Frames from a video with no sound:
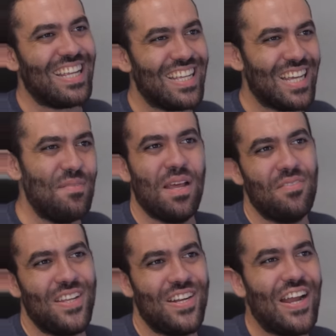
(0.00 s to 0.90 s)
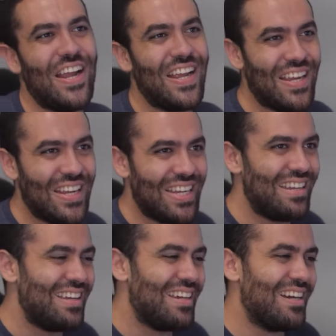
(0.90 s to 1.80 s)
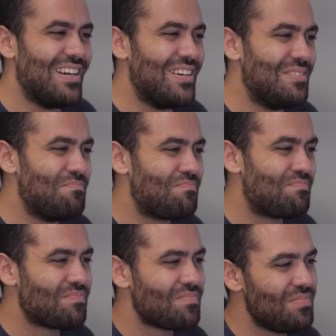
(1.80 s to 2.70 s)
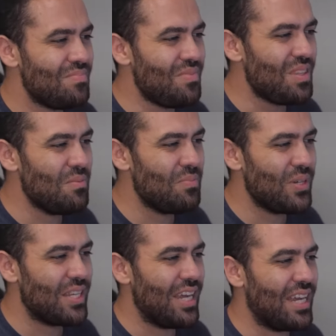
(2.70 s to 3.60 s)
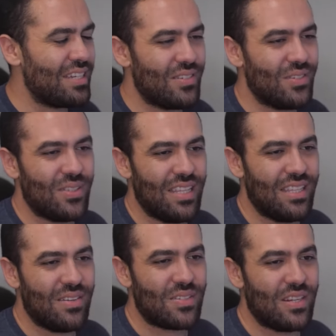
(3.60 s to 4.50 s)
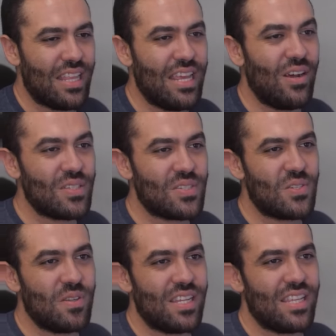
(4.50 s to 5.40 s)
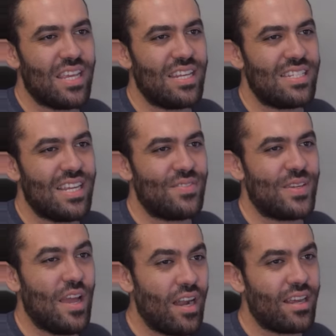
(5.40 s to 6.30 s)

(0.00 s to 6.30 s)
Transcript: I'm not bitter. Uh, but yeah, so th that was good. And then also speaking of the ATF, we gotta